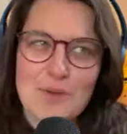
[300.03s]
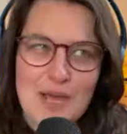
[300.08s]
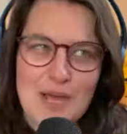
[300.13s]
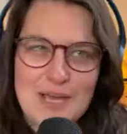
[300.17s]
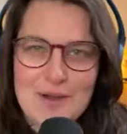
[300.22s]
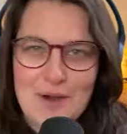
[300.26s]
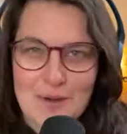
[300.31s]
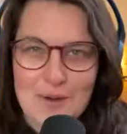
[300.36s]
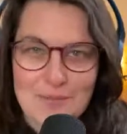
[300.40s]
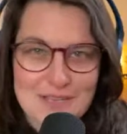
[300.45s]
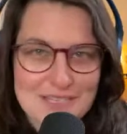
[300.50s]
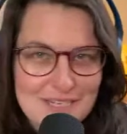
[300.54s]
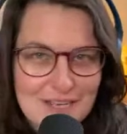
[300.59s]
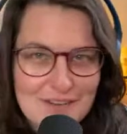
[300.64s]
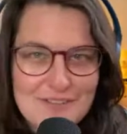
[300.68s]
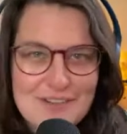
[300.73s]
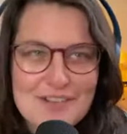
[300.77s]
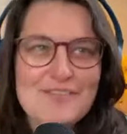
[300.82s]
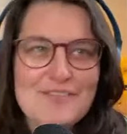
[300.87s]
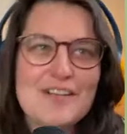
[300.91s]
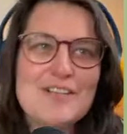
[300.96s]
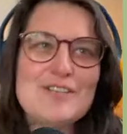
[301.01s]
I call myself
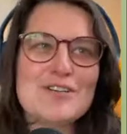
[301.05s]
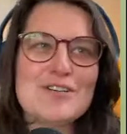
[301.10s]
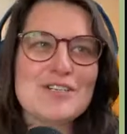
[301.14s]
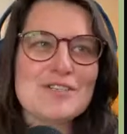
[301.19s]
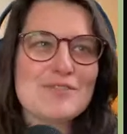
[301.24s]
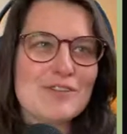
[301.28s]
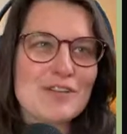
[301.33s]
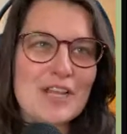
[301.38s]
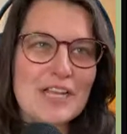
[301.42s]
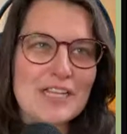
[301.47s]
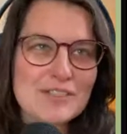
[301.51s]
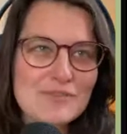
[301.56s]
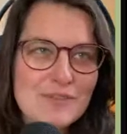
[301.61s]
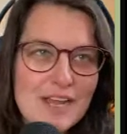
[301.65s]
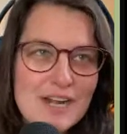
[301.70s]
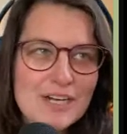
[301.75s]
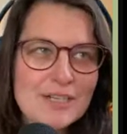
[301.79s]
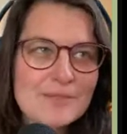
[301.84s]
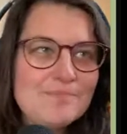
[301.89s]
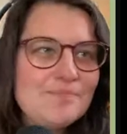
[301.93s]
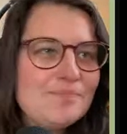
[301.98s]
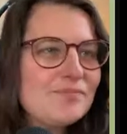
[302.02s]
an adventurous freelance
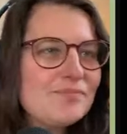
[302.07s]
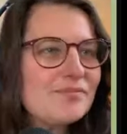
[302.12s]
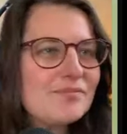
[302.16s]
writer.